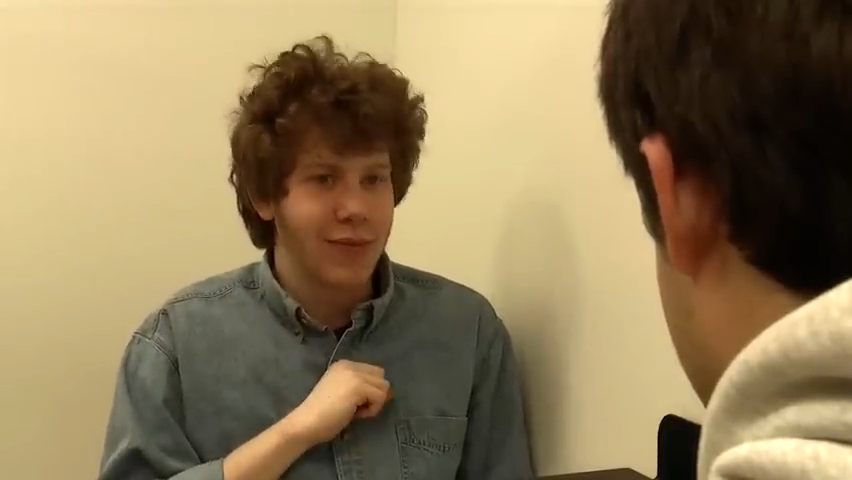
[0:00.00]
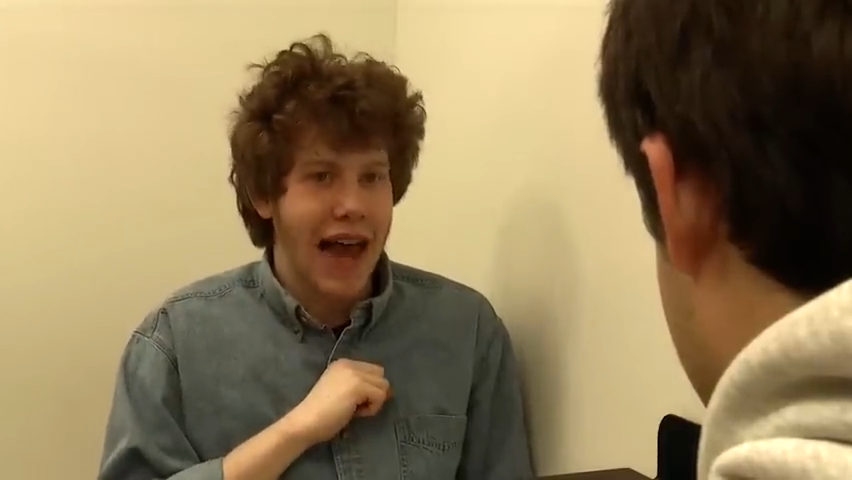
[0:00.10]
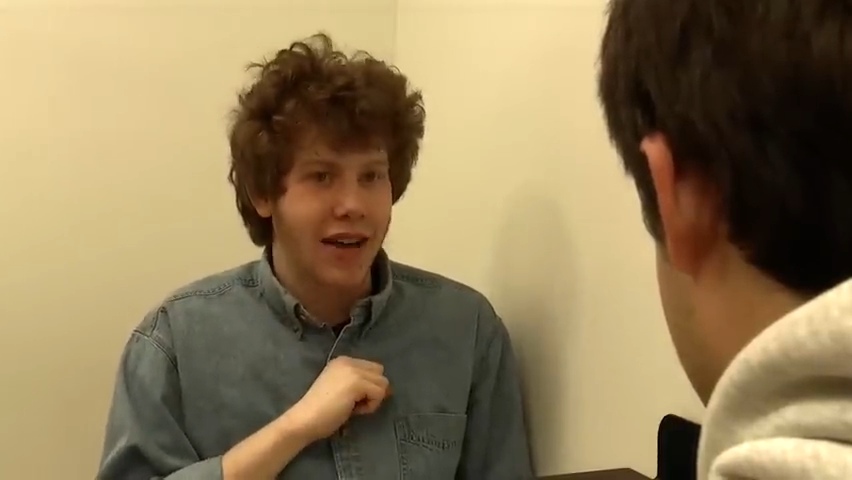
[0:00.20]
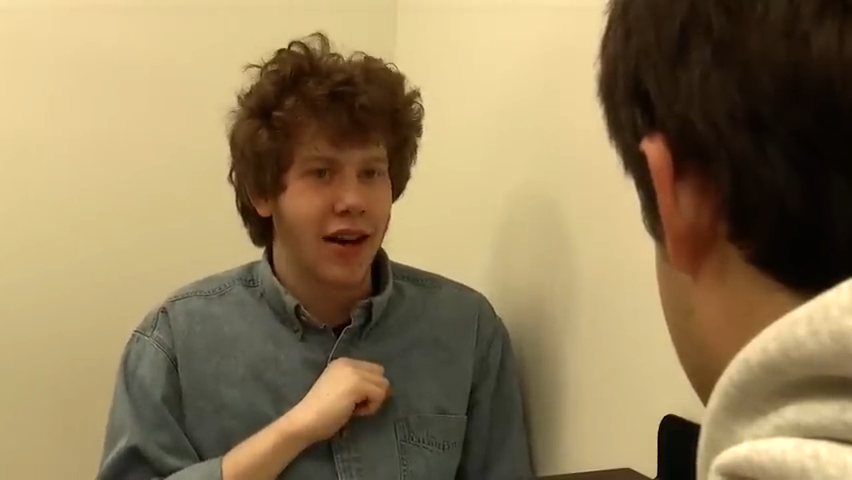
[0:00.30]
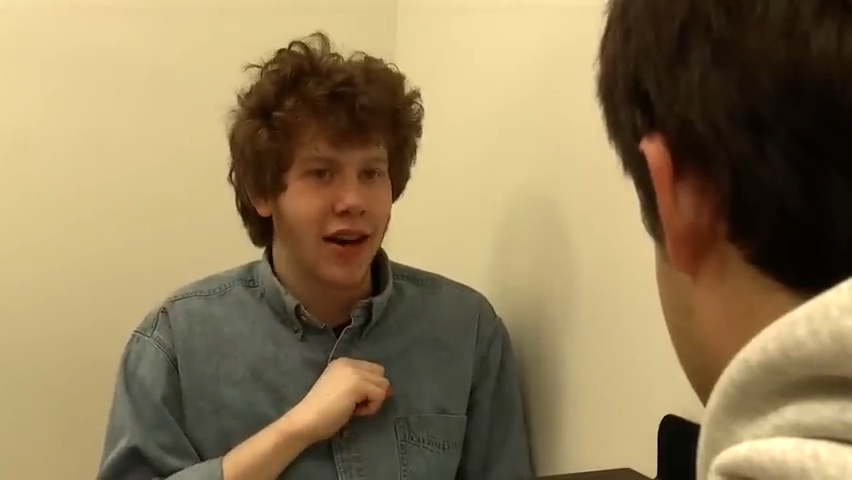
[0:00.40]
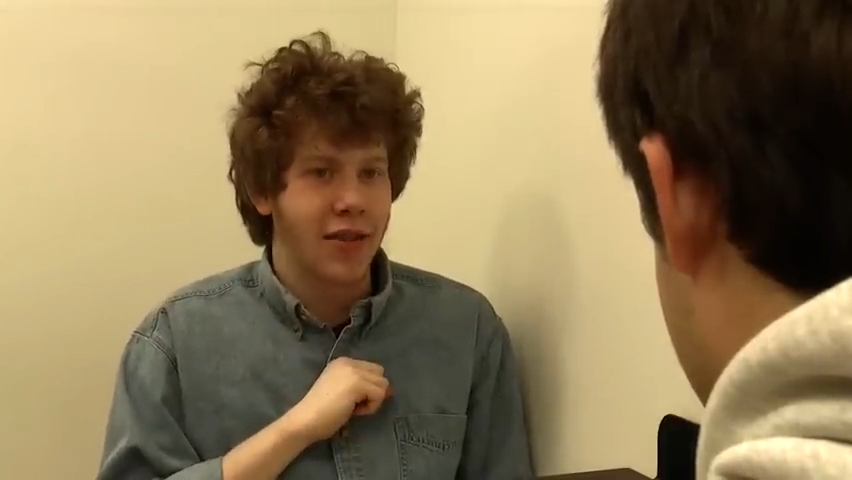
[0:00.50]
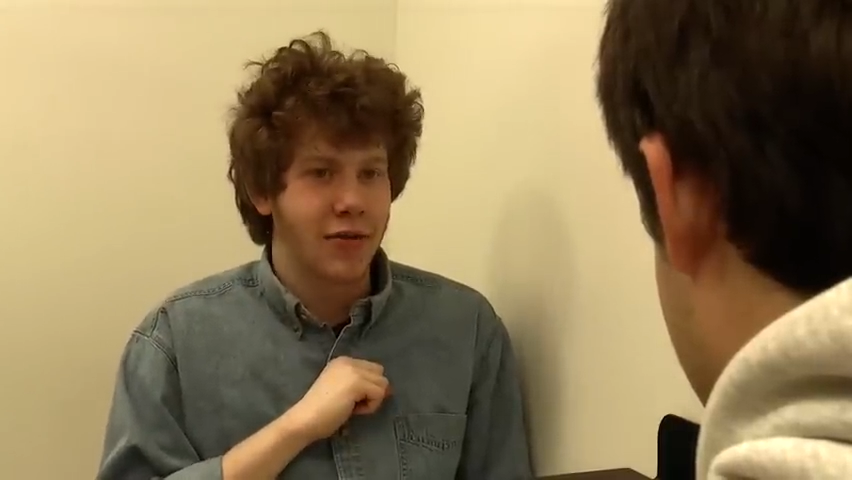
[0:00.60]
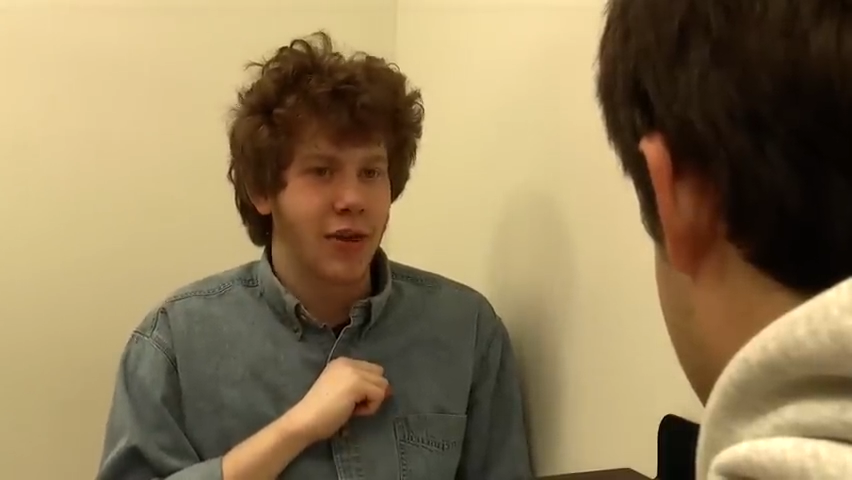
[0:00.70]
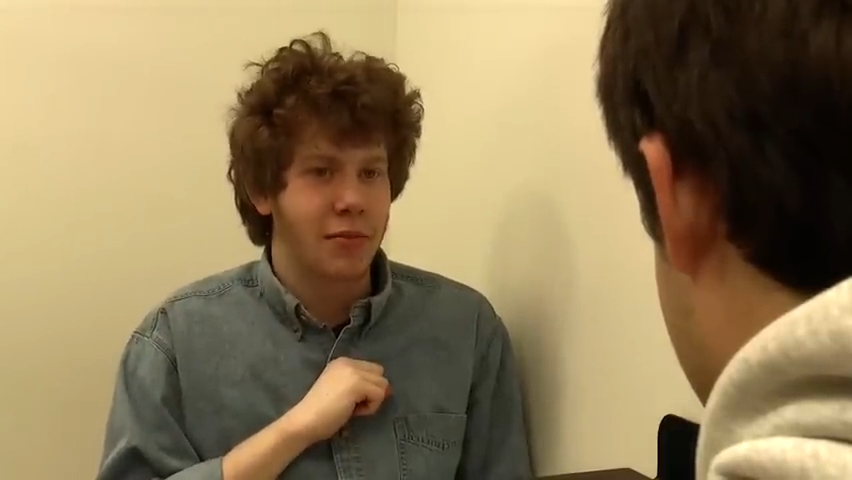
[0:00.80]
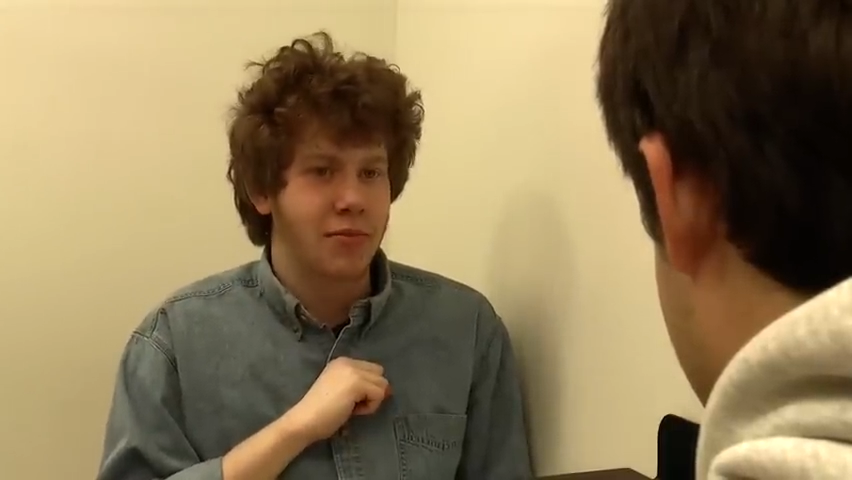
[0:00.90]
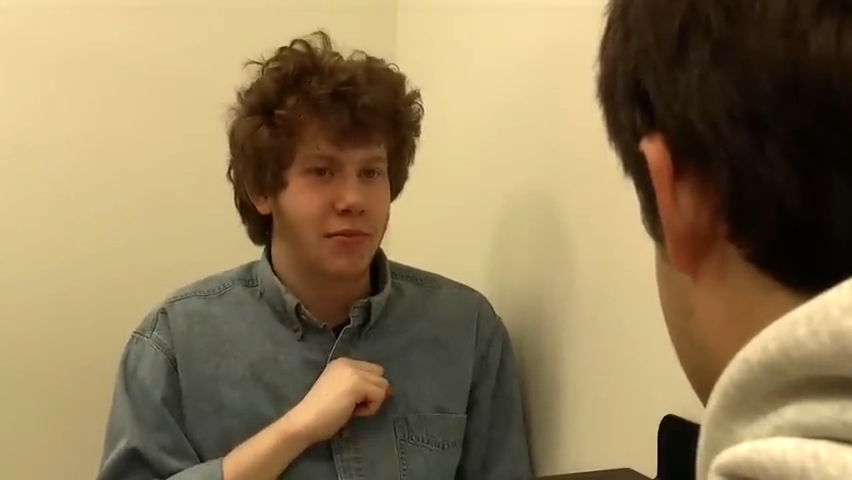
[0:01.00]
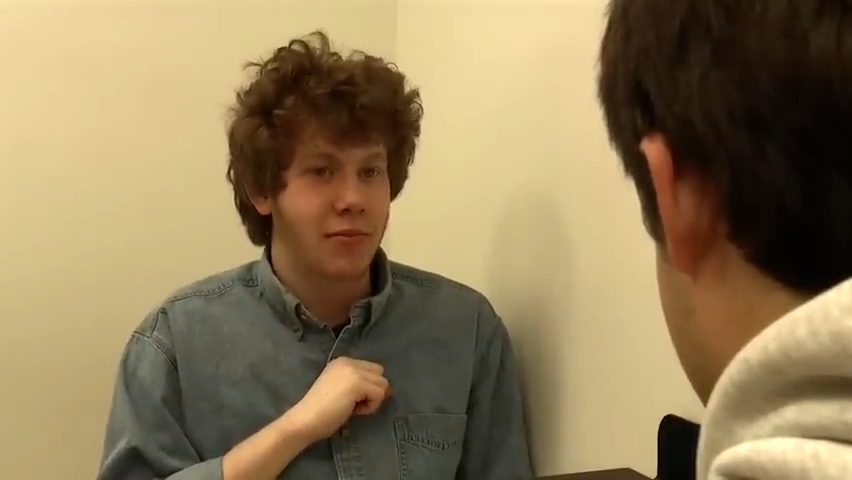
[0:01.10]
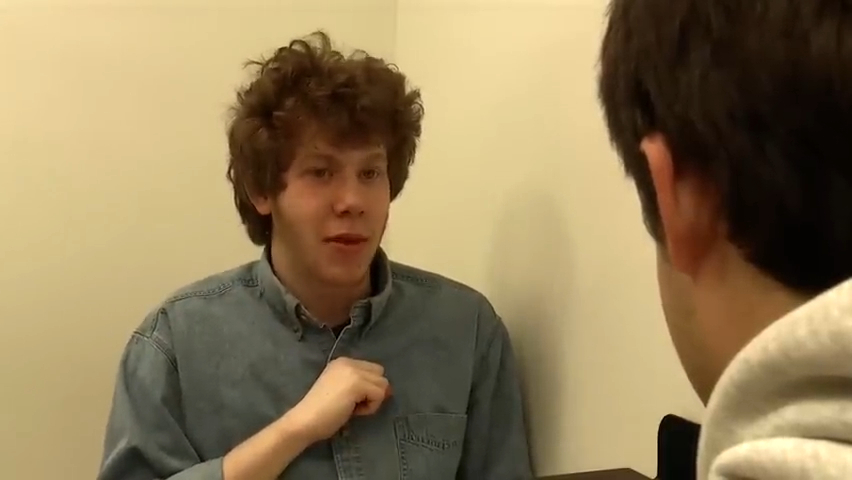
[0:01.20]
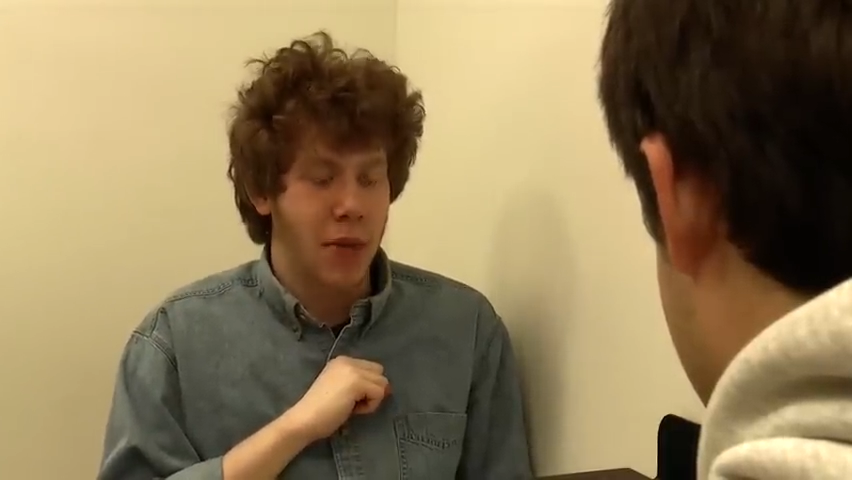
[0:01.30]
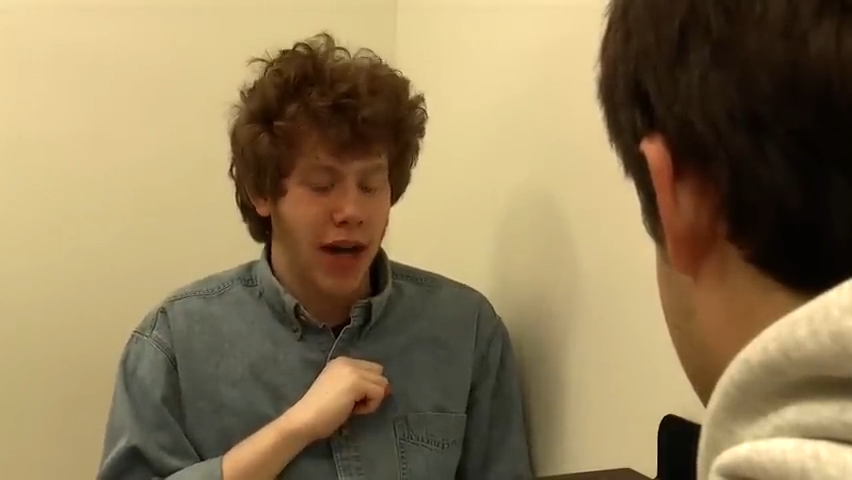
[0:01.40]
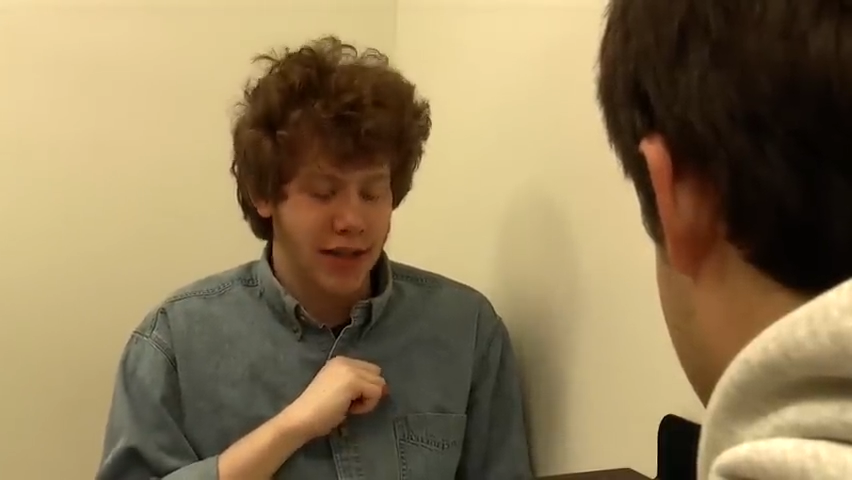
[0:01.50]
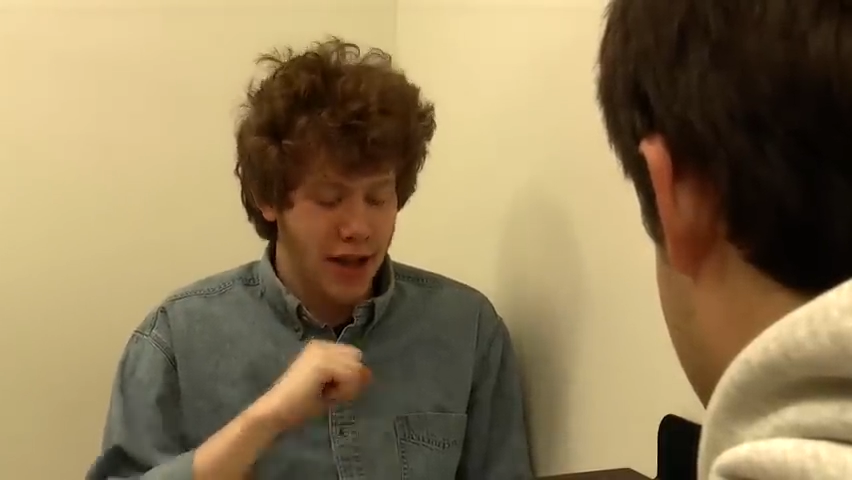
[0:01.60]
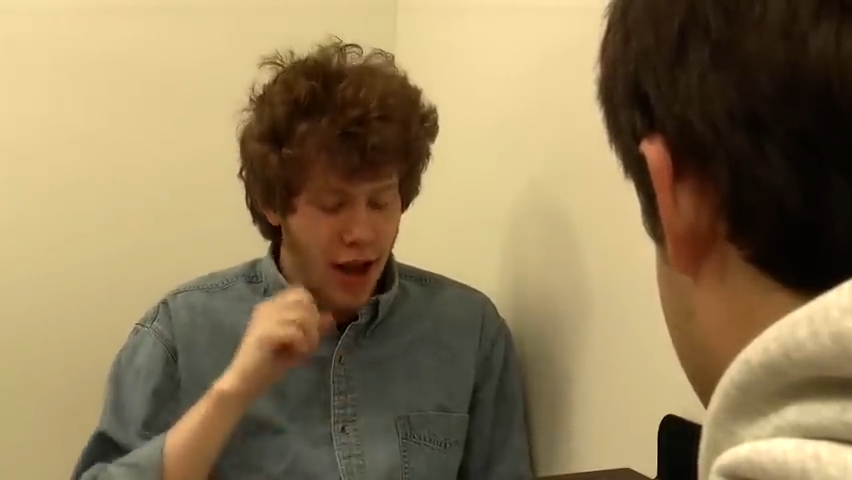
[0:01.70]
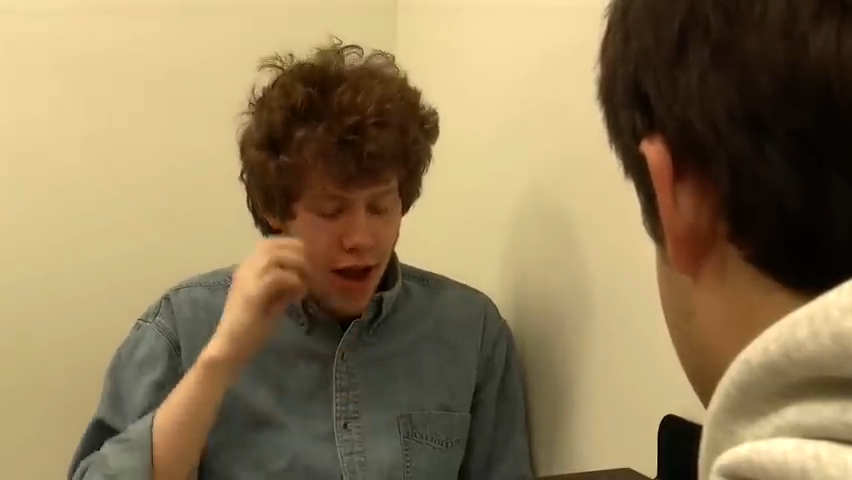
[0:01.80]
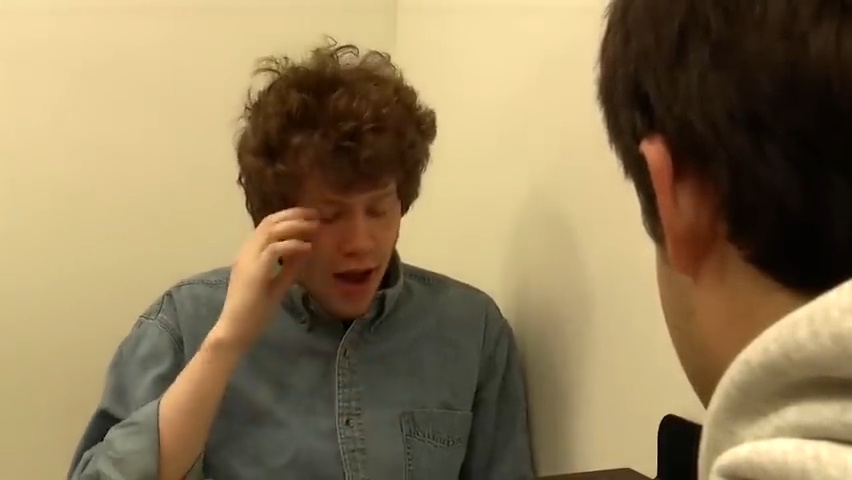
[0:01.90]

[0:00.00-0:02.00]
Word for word: Black Lung from the mines.